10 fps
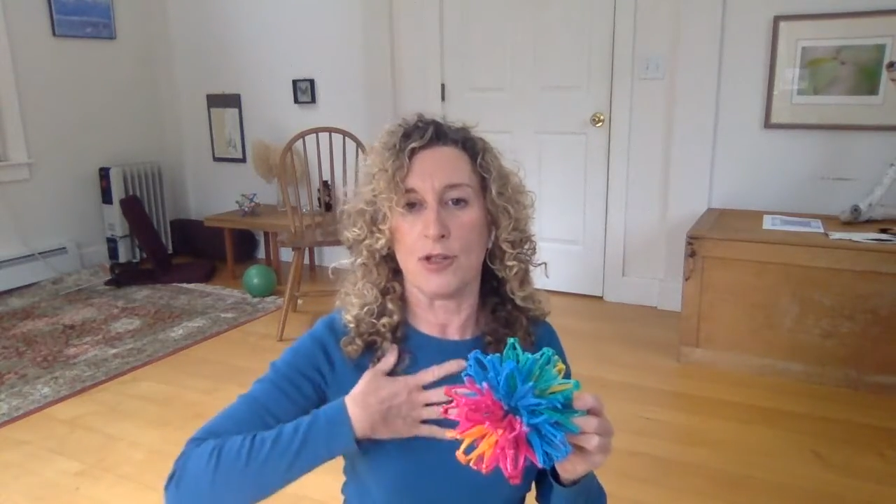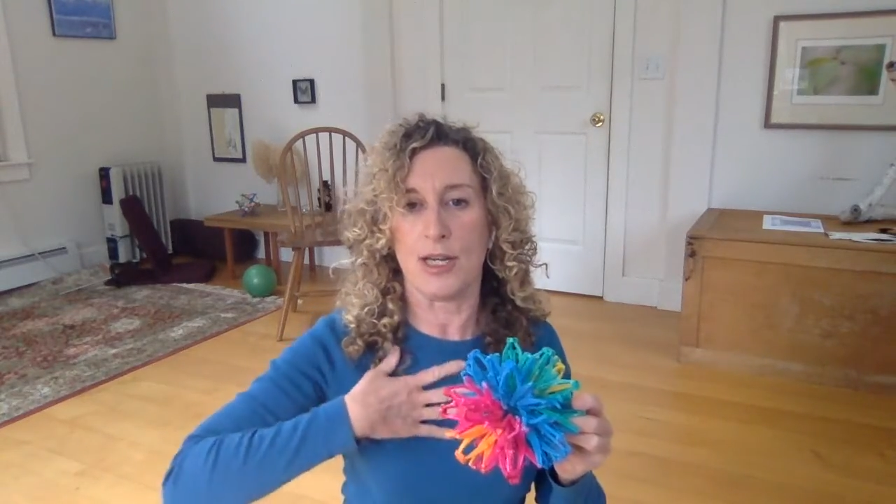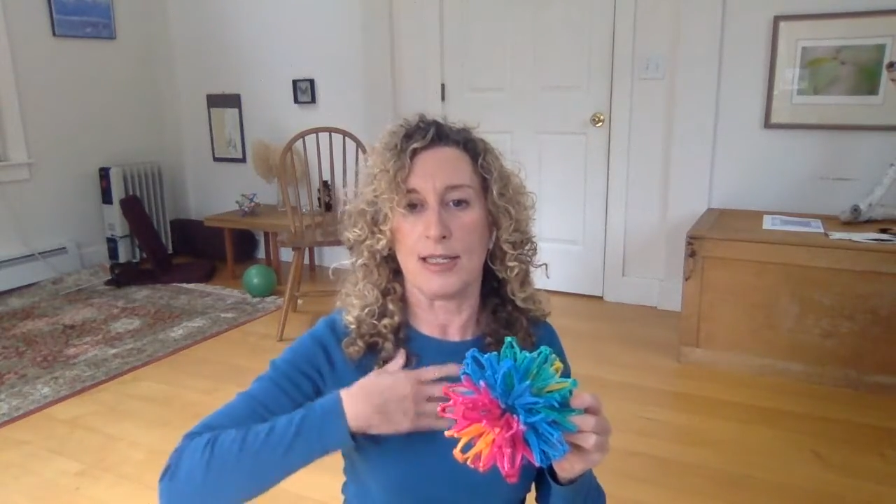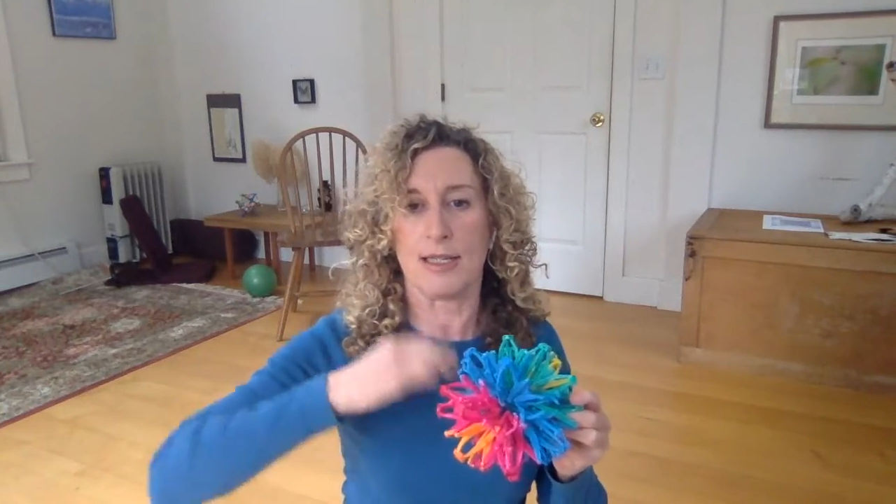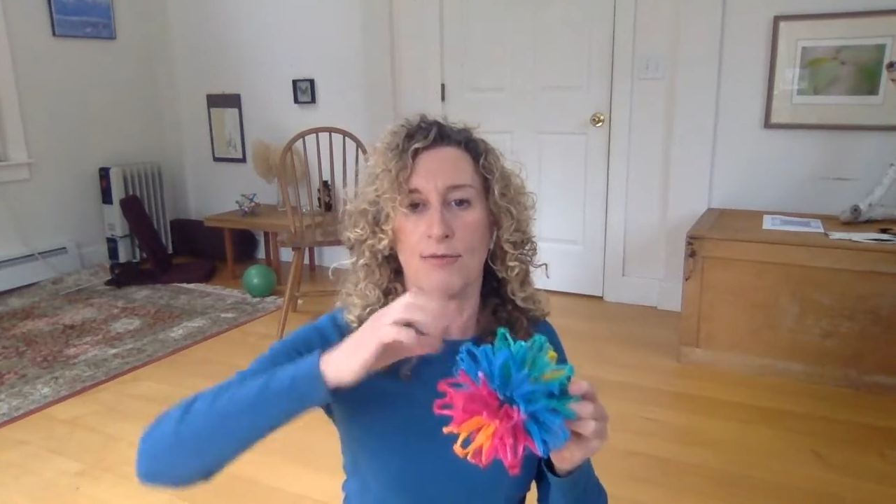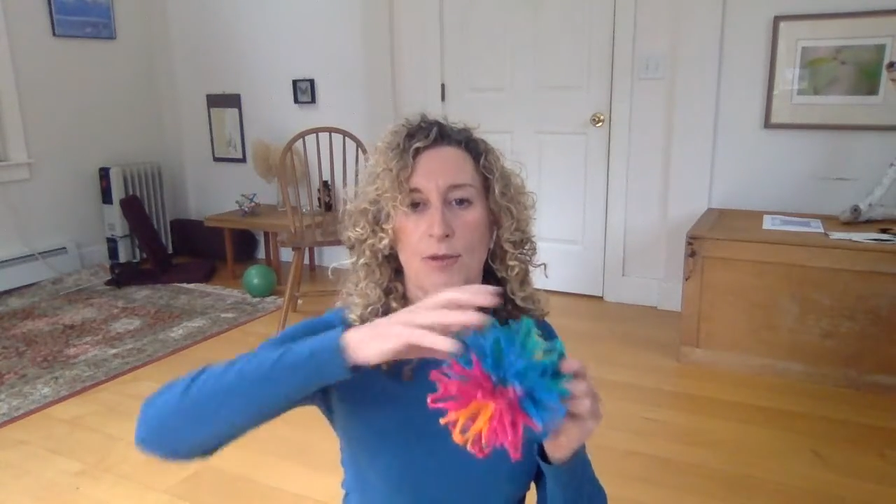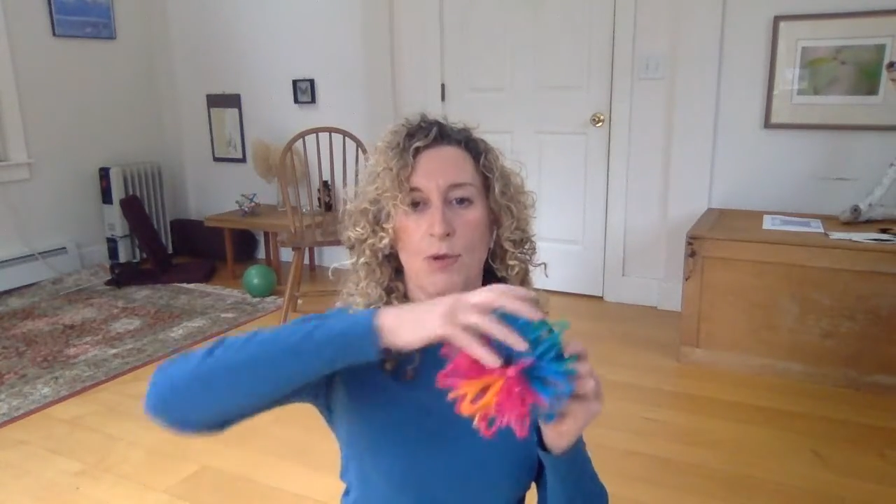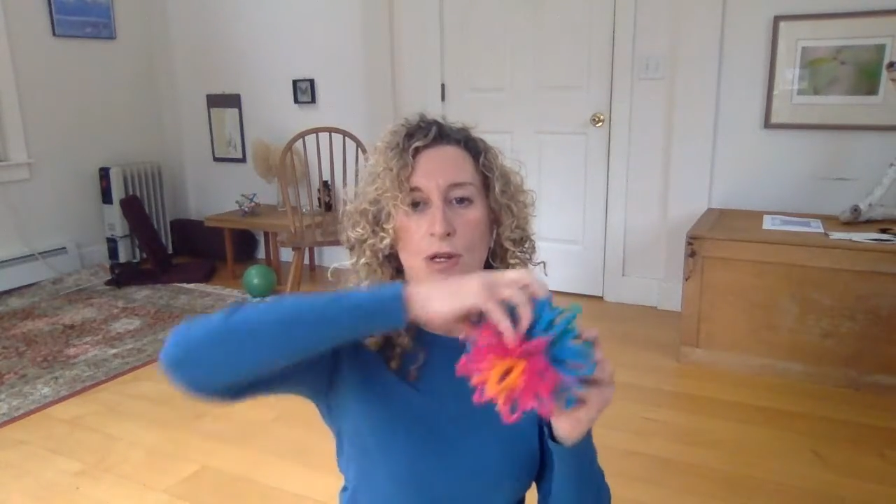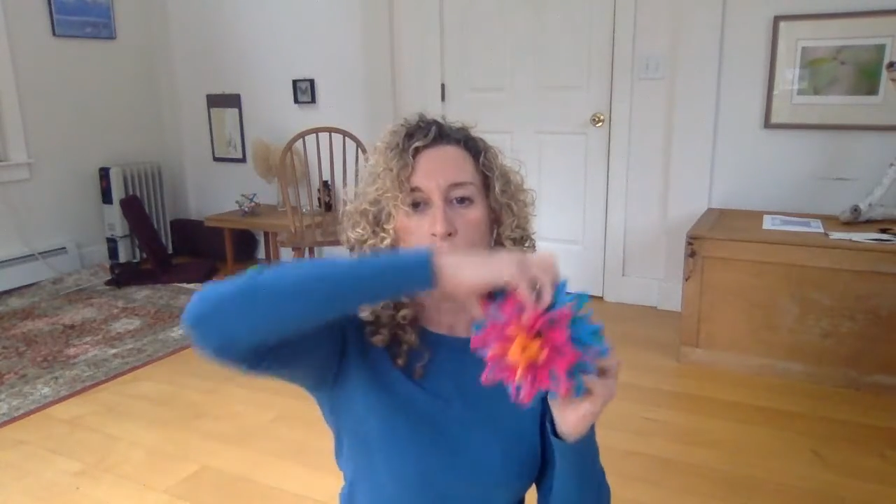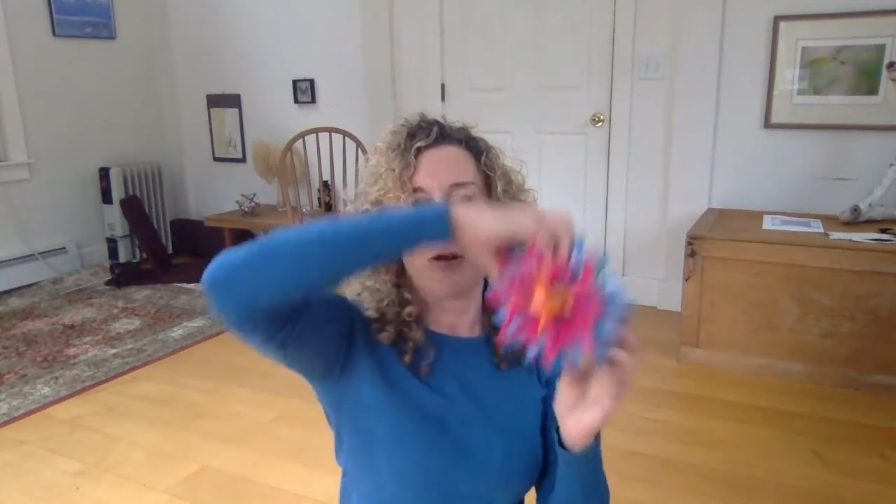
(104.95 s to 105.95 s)
chest,
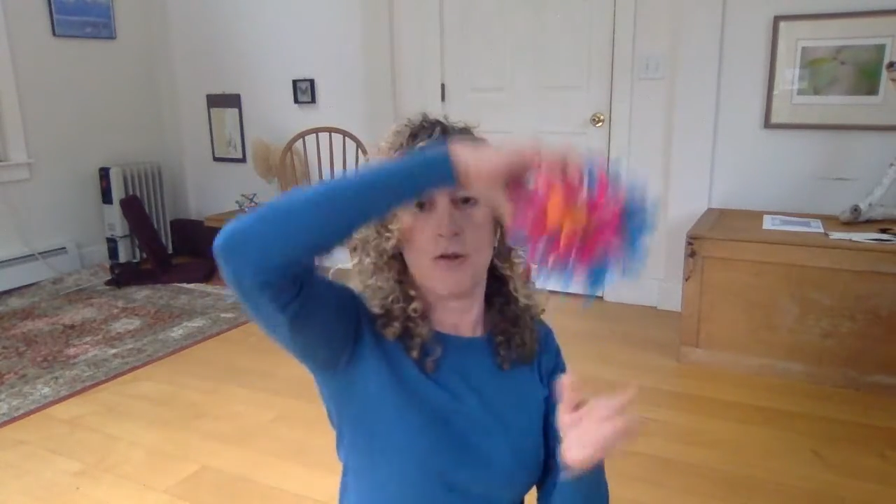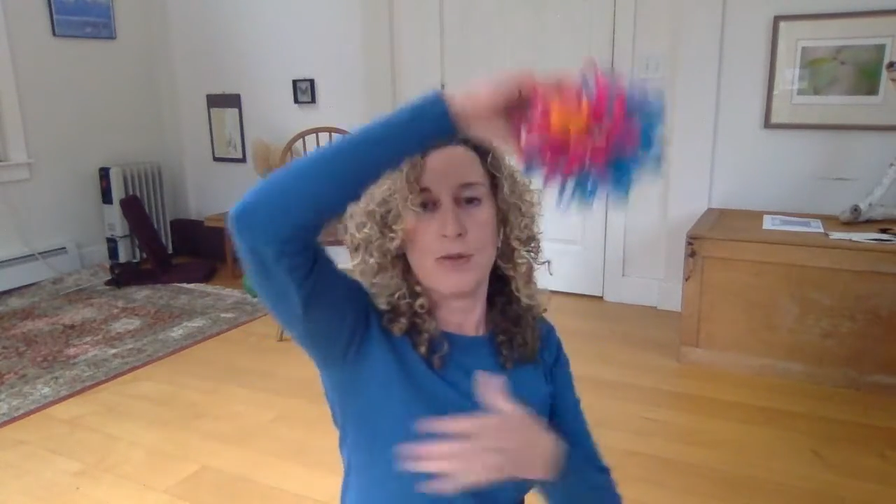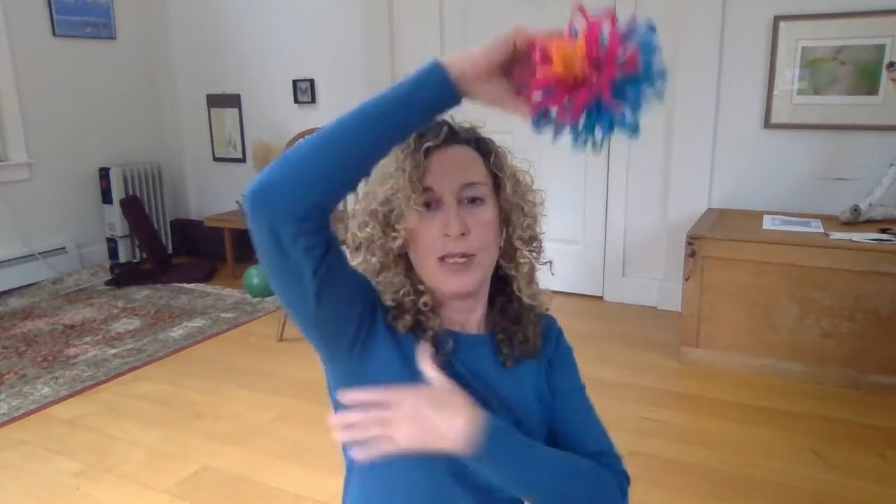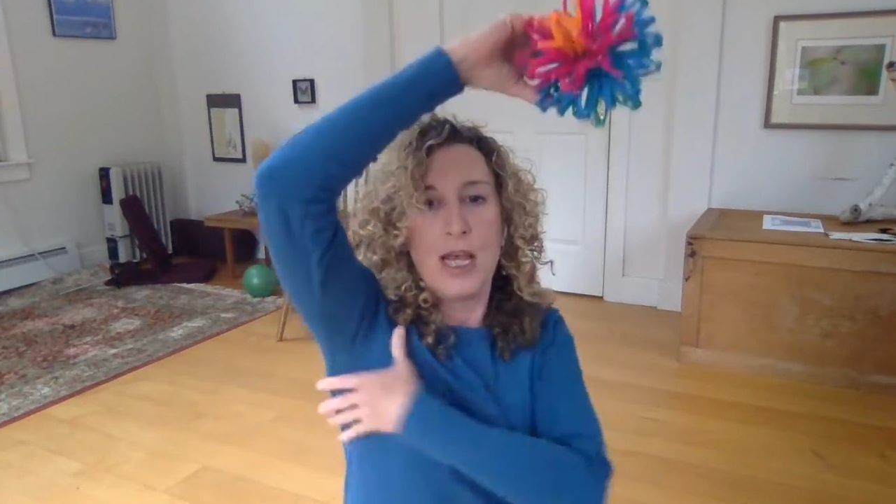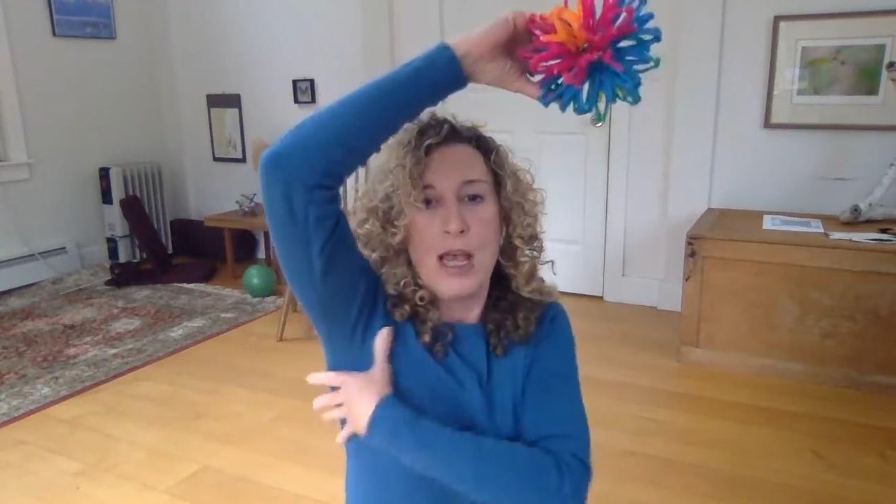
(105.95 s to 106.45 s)
everyone knows.